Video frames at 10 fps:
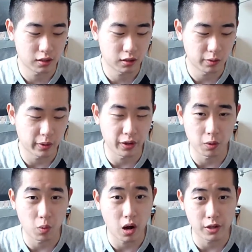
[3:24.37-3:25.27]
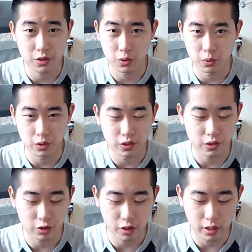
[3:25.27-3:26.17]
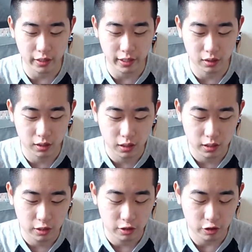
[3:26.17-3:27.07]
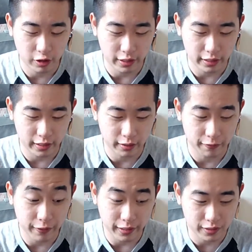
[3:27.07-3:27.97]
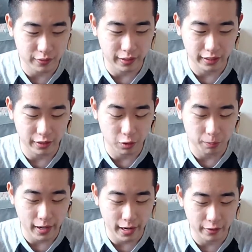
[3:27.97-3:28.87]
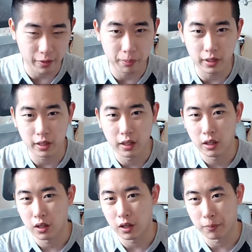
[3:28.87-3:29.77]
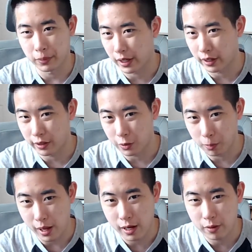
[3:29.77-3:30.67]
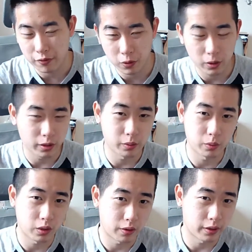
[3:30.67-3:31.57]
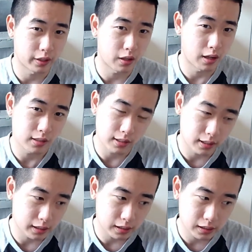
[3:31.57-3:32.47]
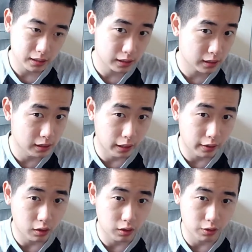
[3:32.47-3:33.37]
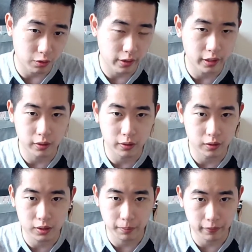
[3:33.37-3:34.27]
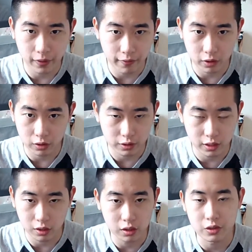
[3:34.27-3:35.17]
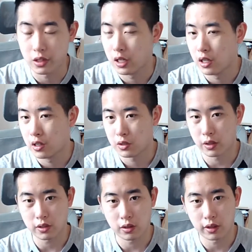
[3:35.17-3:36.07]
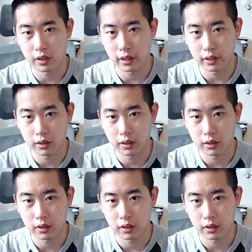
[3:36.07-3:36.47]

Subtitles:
one of the watch stores to try to get that fixed, right? Get a new battery, but getting a new battery for it already costs like $10, right? And something $5, $10. So that's already like